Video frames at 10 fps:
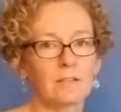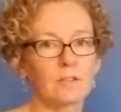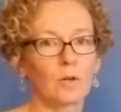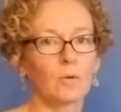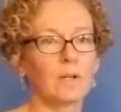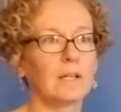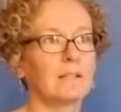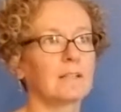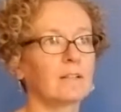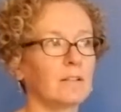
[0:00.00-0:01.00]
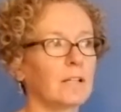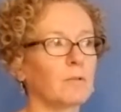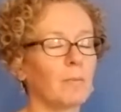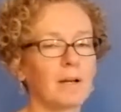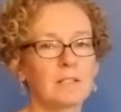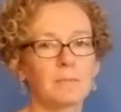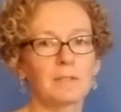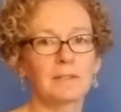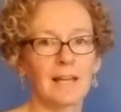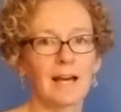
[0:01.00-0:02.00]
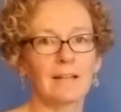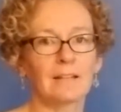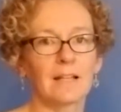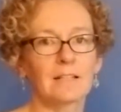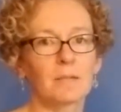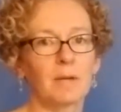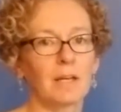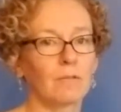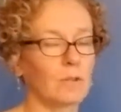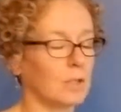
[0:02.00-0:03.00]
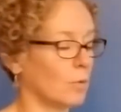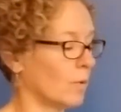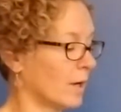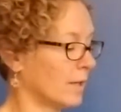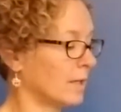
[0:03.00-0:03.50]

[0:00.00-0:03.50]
So the click reminds them that that's the behavior that you want.